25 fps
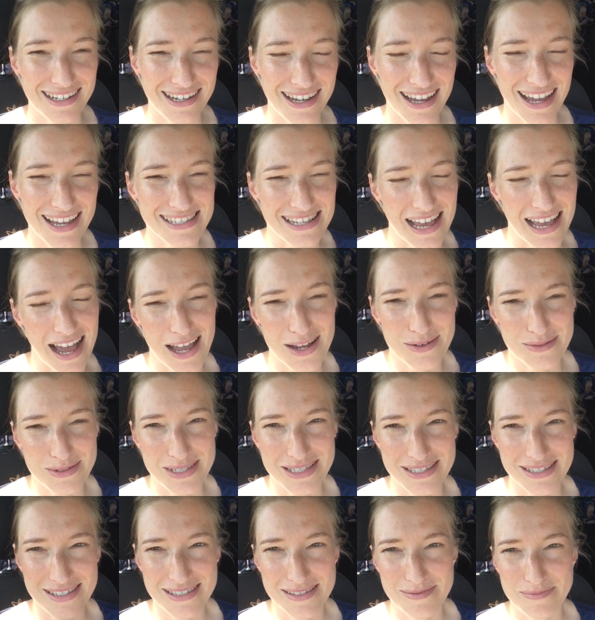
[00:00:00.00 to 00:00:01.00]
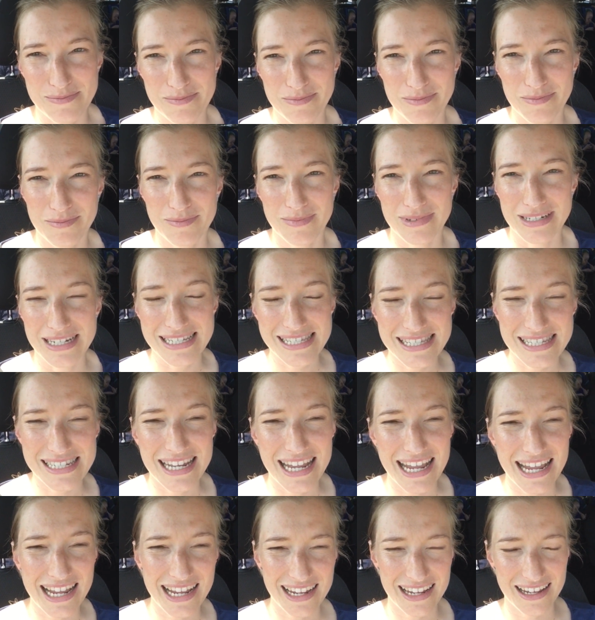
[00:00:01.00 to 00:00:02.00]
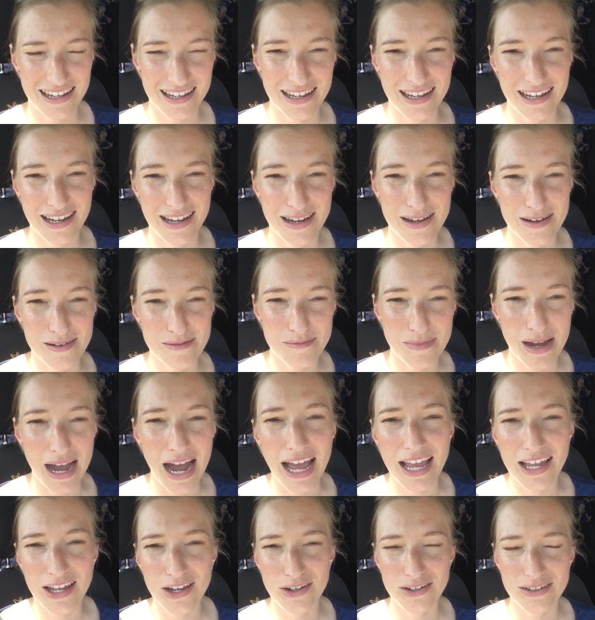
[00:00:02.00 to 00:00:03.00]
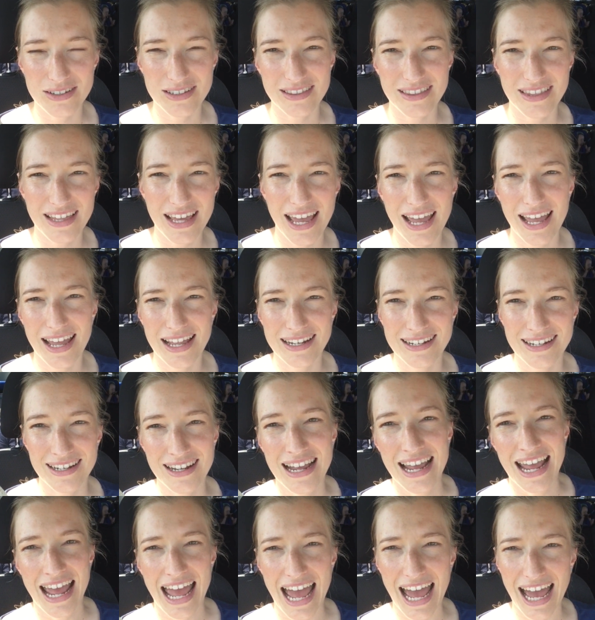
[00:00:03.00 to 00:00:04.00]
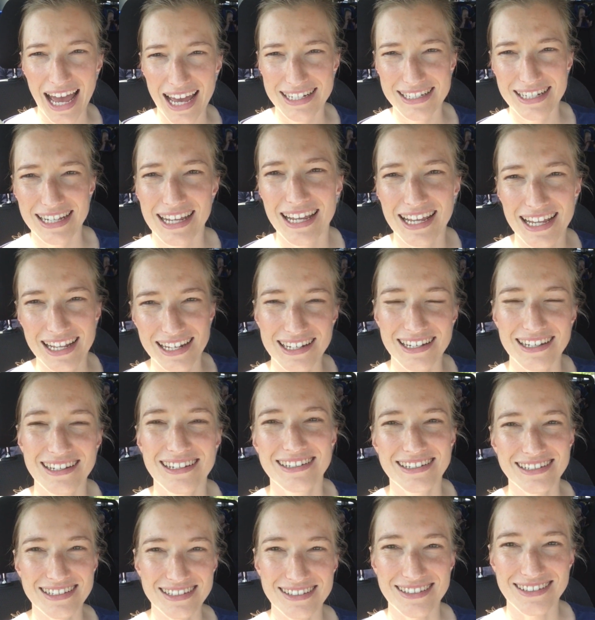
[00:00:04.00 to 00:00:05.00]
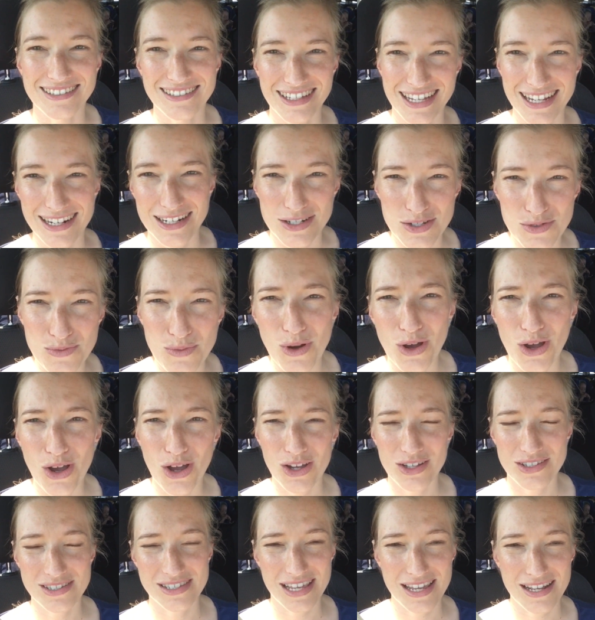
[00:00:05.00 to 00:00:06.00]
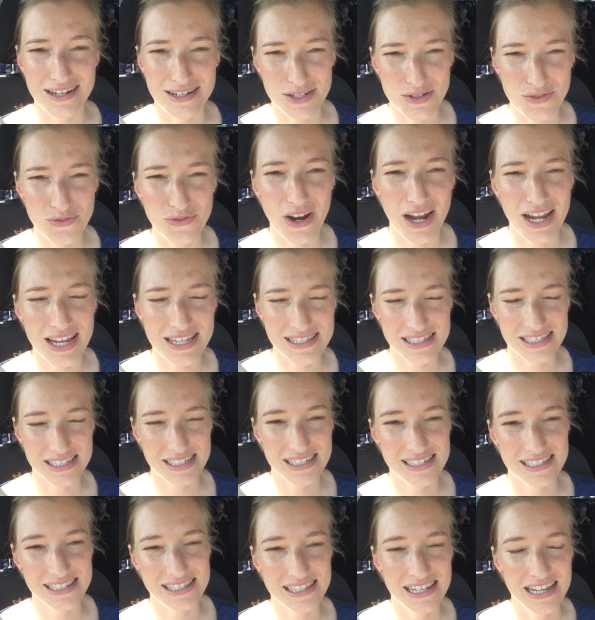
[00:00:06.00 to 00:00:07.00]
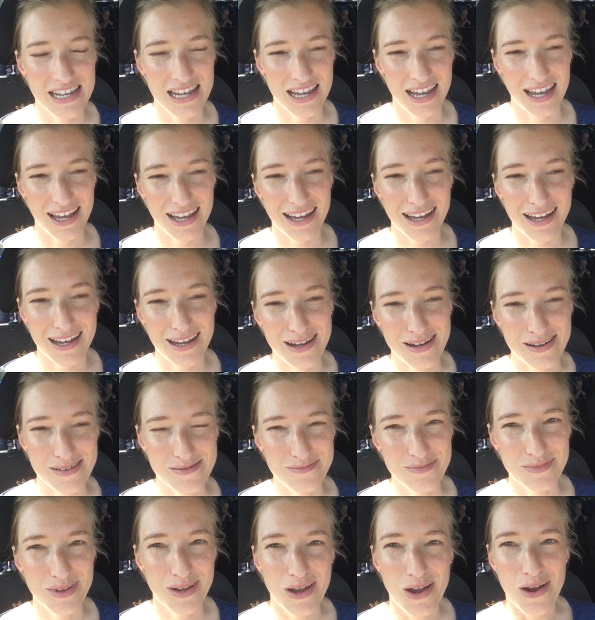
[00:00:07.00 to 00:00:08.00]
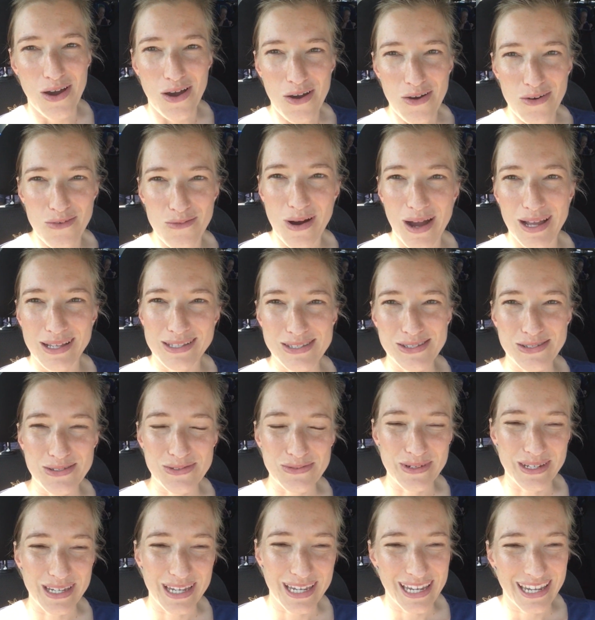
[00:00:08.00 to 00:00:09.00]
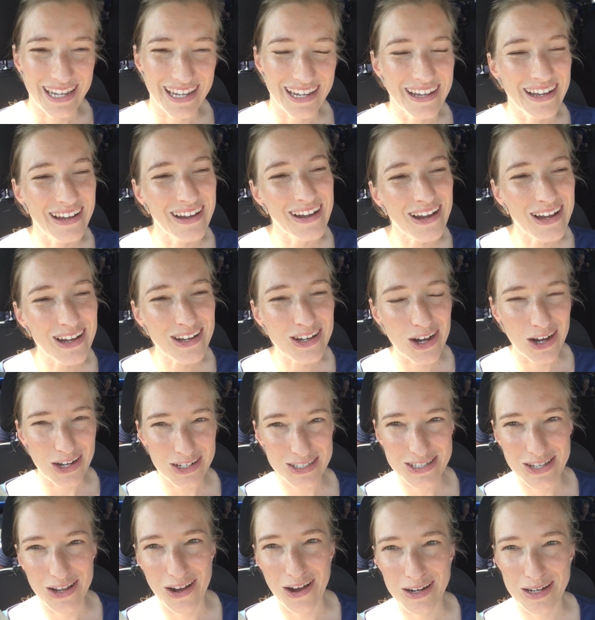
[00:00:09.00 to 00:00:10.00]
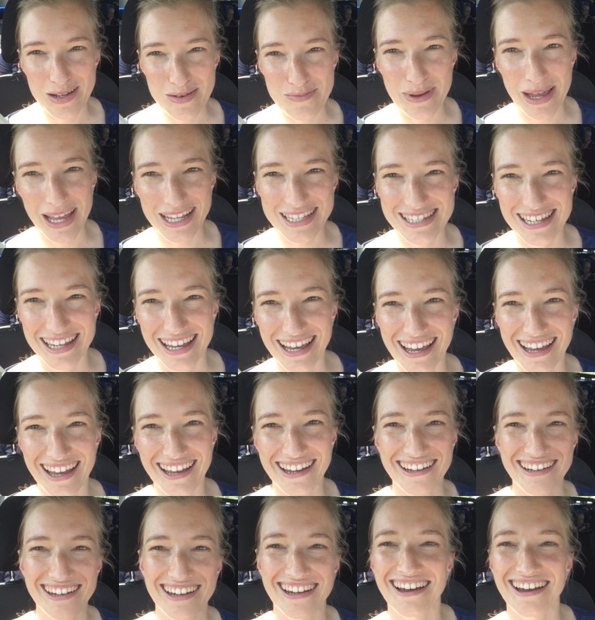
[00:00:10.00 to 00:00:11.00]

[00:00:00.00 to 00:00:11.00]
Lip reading: As I was listening, I could then add in little English words, English phrases. Once we got on a better,